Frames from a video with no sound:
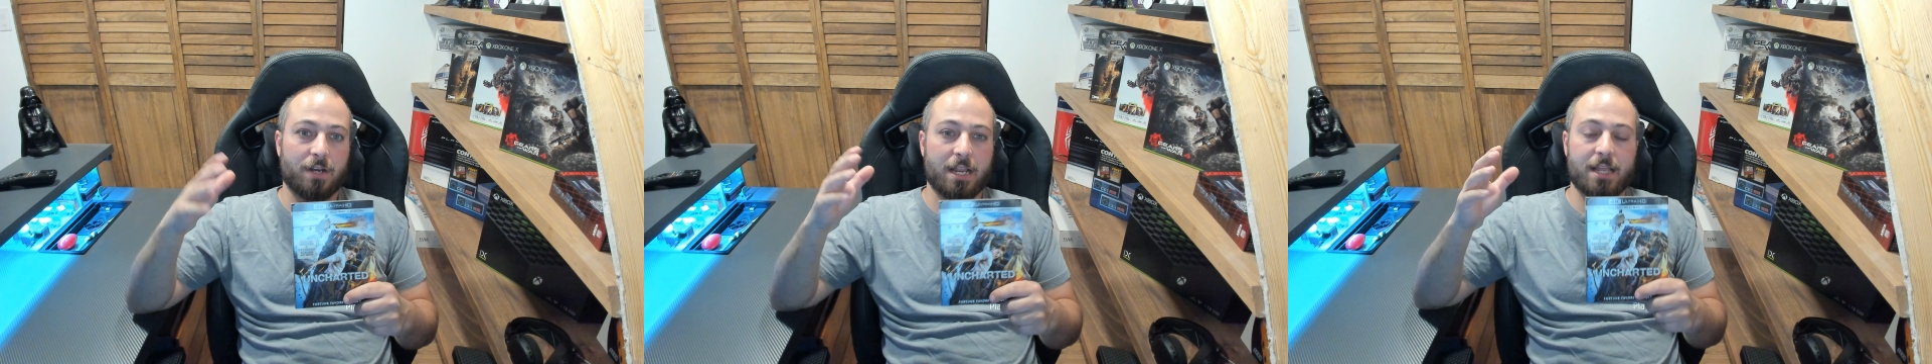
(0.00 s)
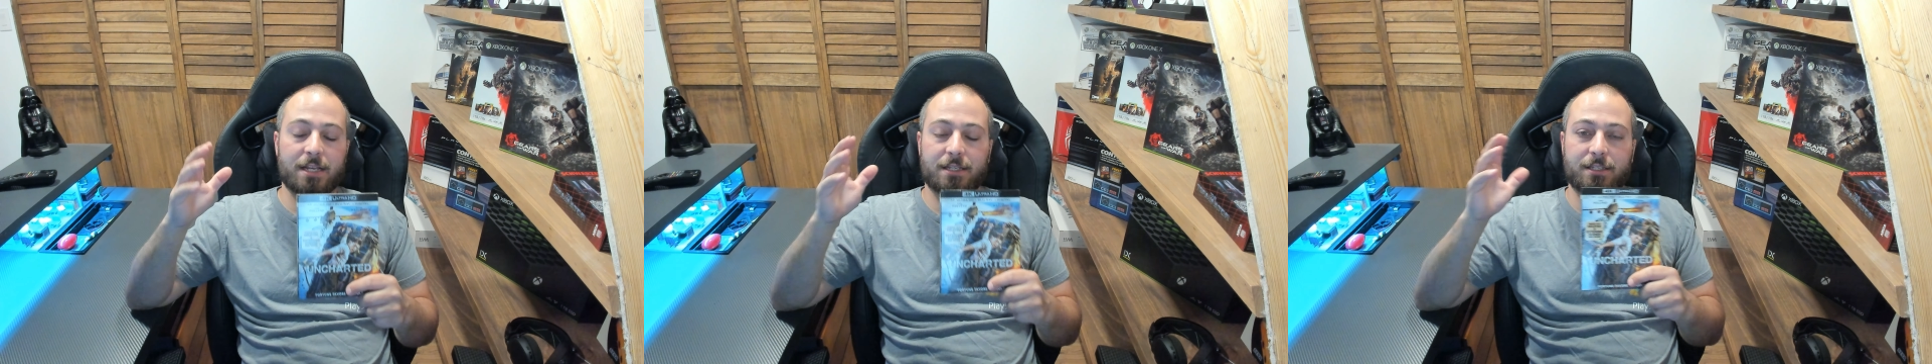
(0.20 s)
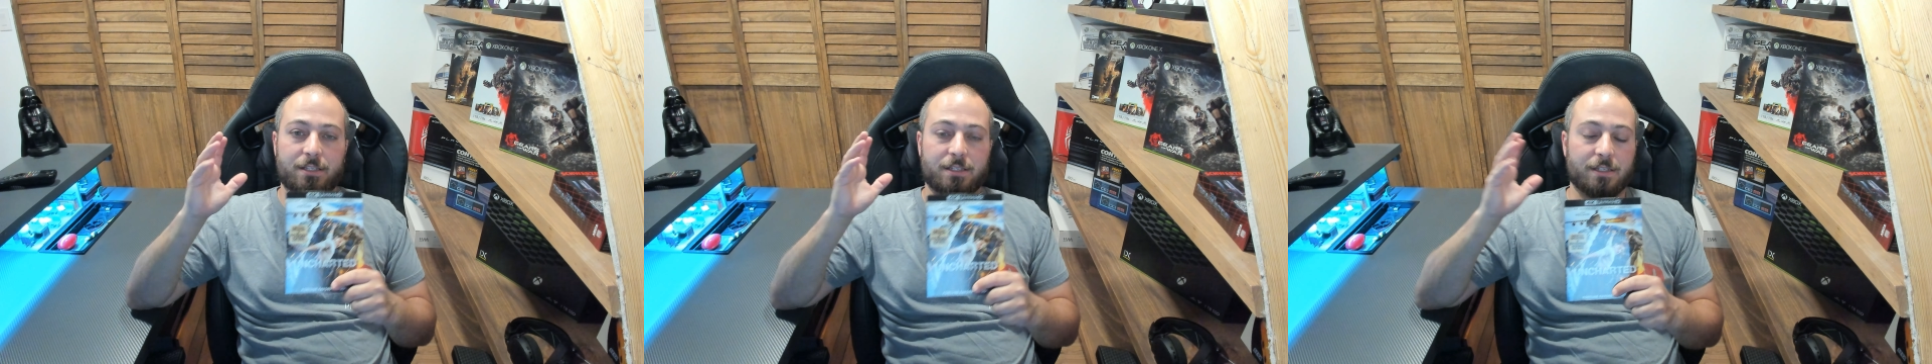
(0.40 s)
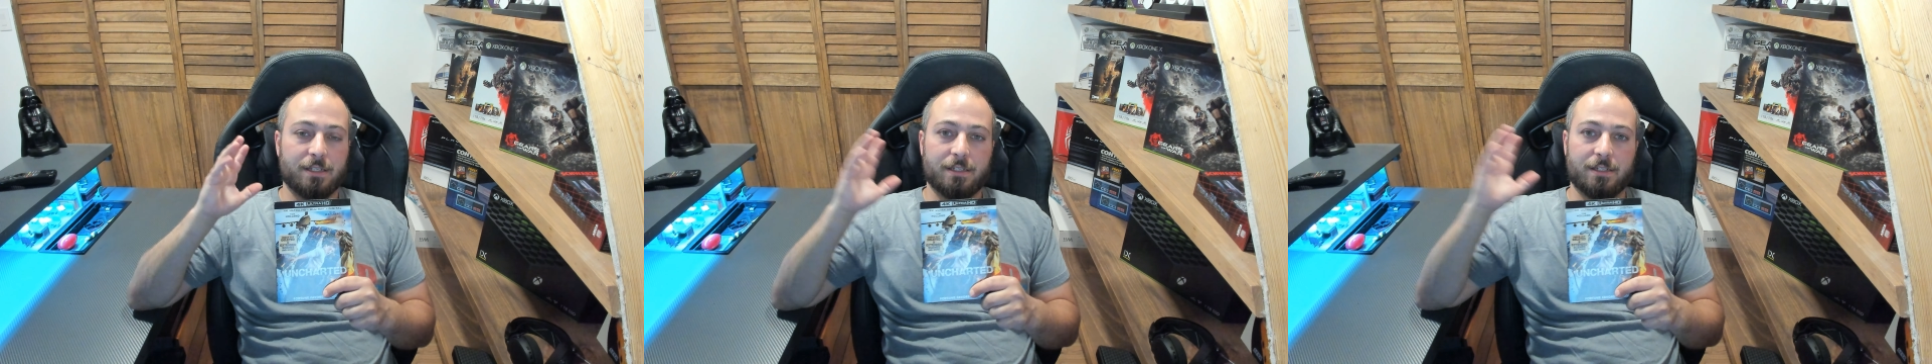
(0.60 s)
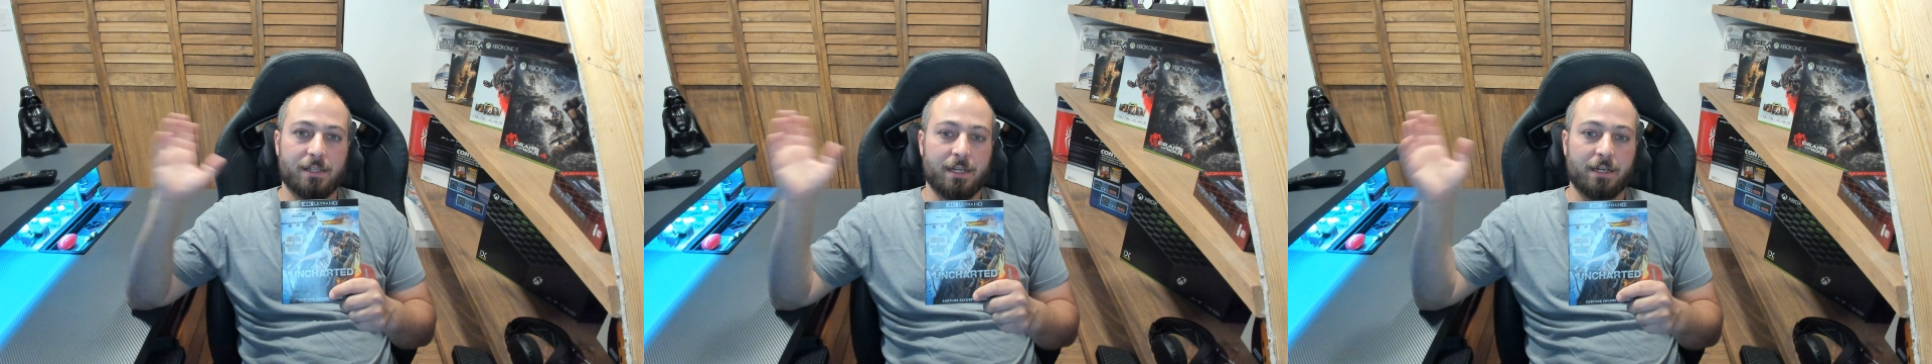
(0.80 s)
It's
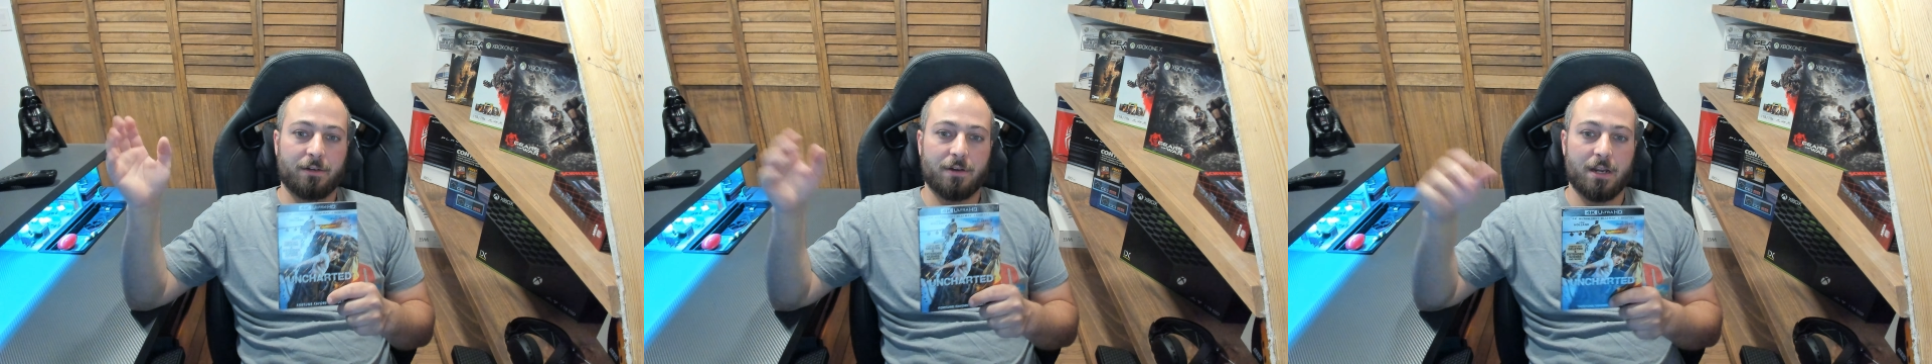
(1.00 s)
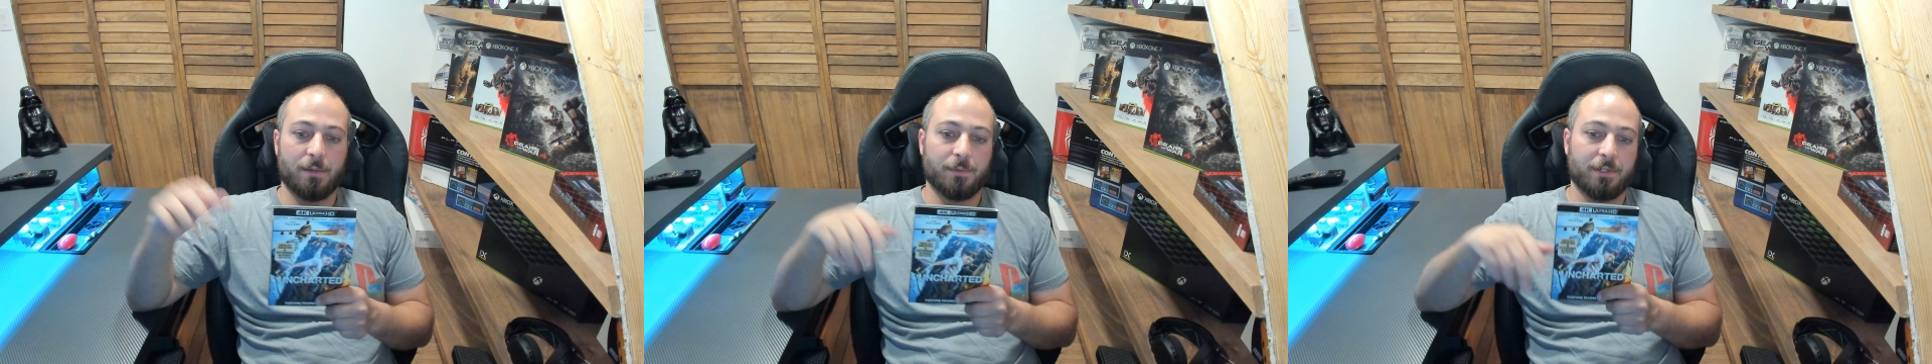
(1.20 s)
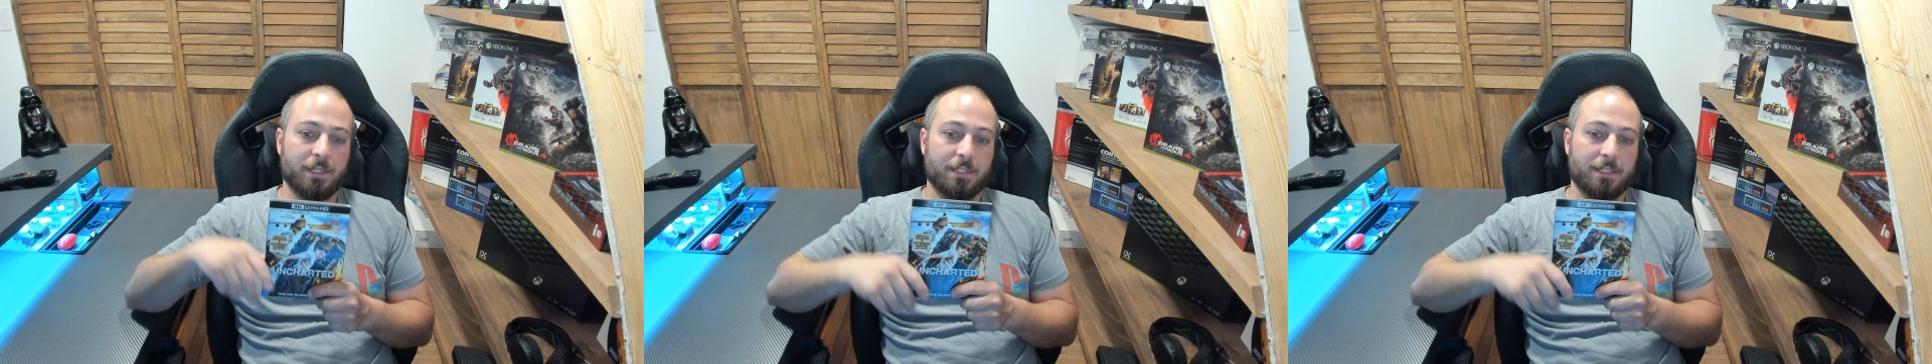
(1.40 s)
incredible.